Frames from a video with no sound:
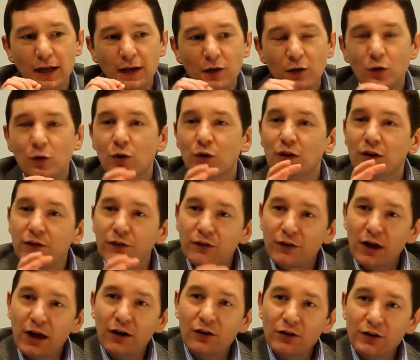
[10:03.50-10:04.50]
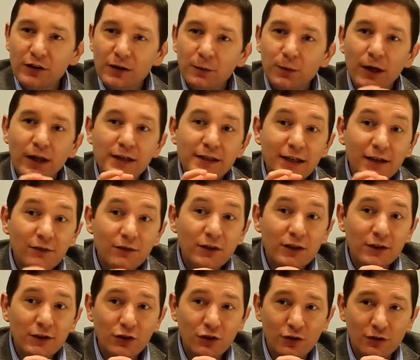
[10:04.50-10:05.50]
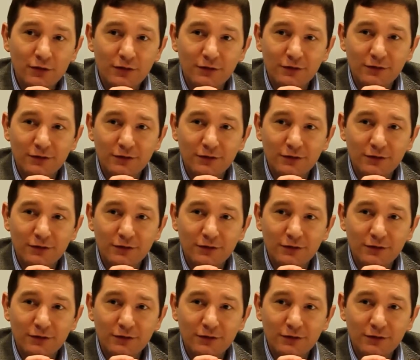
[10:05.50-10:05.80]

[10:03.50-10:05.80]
a local authority by definition